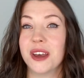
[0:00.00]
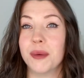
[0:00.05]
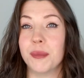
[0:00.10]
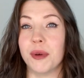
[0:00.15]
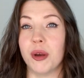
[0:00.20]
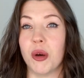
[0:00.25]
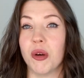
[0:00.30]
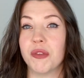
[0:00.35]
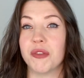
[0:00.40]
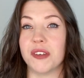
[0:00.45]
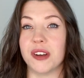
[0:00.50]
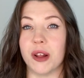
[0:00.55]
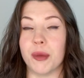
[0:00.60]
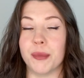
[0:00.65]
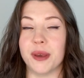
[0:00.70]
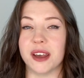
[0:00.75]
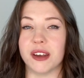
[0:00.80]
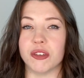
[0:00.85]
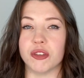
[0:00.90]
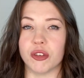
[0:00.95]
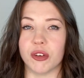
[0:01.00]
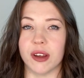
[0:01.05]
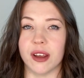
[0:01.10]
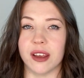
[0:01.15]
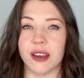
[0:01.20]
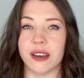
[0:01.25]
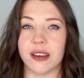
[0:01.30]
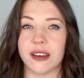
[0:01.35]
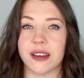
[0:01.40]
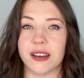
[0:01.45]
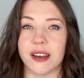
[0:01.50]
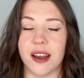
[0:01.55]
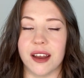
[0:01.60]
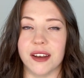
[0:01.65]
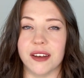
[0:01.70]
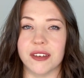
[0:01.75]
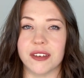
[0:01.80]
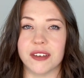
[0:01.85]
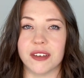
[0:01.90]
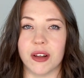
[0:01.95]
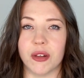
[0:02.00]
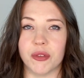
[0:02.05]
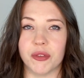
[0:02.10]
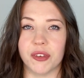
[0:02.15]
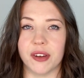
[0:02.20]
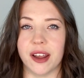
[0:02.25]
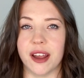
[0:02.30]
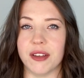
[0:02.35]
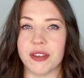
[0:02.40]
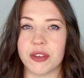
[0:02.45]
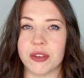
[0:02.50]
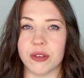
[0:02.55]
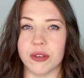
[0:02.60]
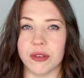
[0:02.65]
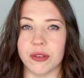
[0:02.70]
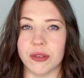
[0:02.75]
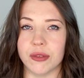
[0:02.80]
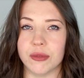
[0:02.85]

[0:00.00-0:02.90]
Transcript: but often I'll make a drink and I'll forget to